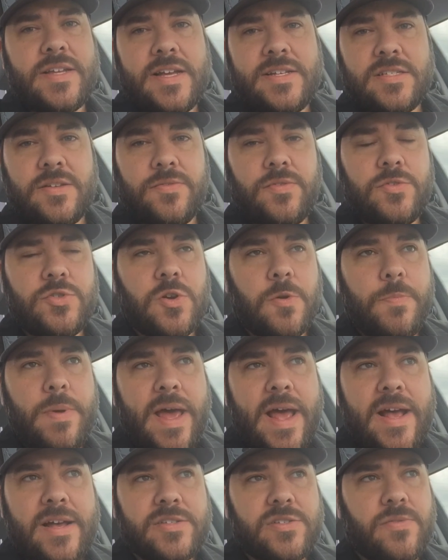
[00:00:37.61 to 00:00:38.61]
Days of Future
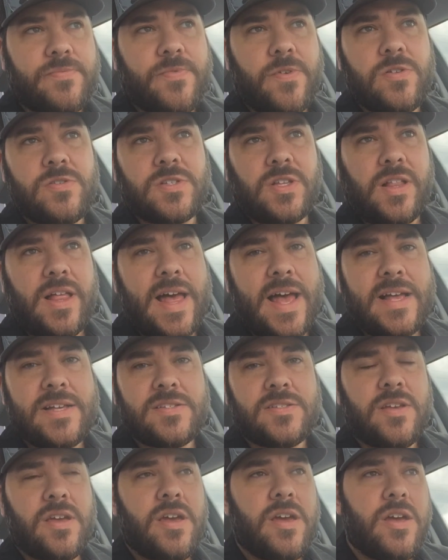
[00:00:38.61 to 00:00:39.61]
Past or First
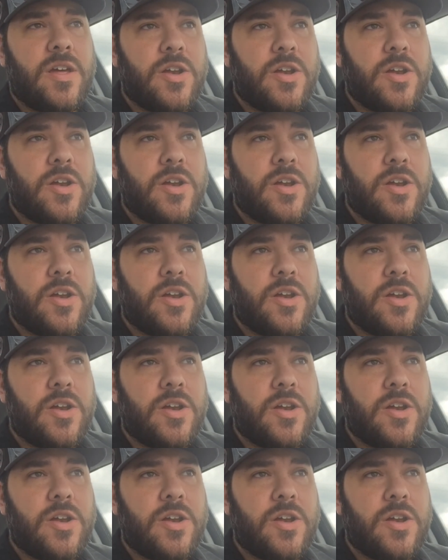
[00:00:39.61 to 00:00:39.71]
Class?